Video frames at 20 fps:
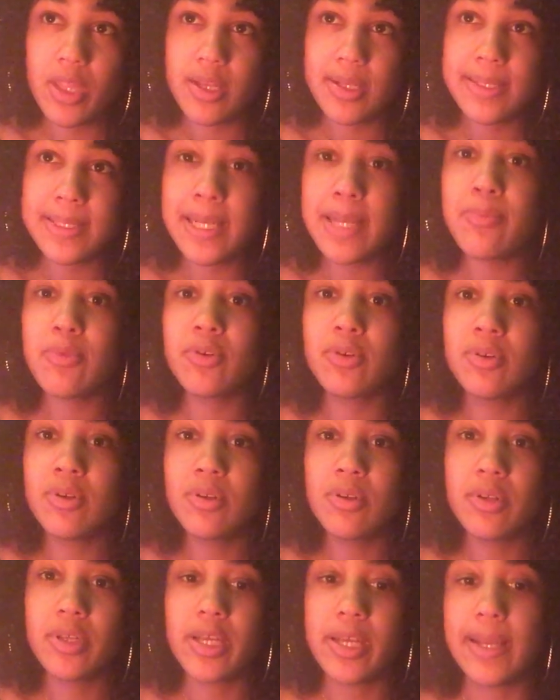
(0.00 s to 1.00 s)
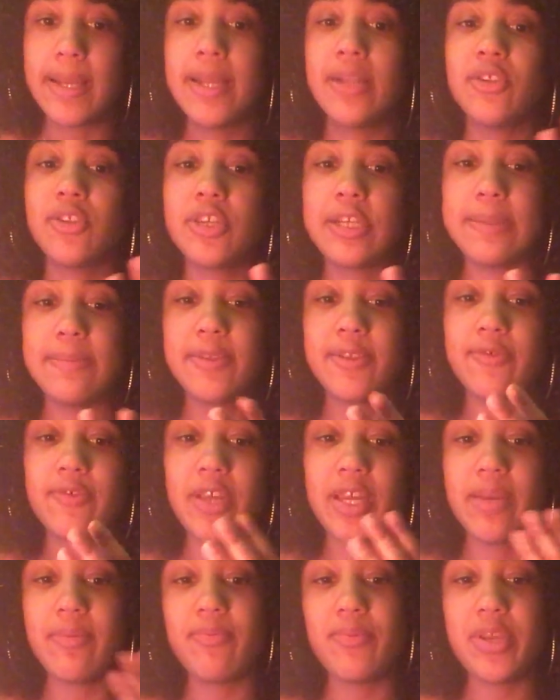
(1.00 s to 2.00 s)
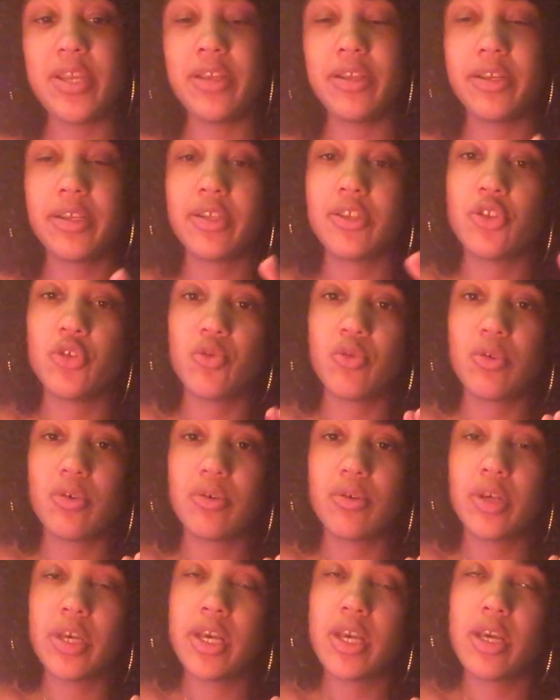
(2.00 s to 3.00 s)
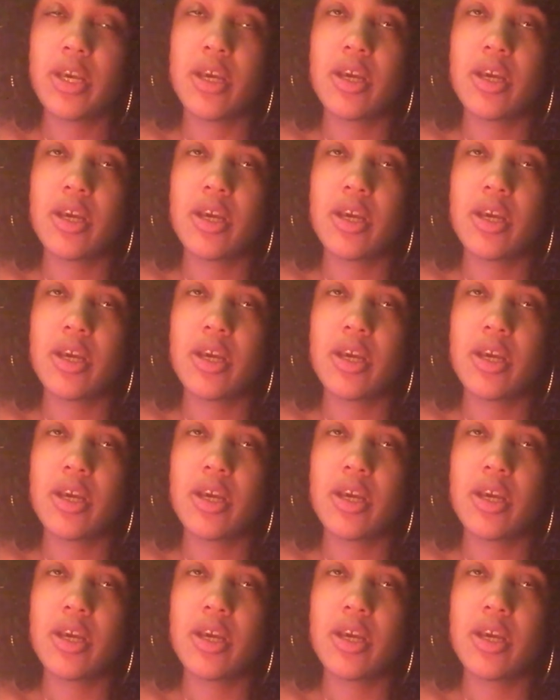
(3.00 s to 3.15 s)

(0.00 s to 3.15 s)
stable in terms of like being in control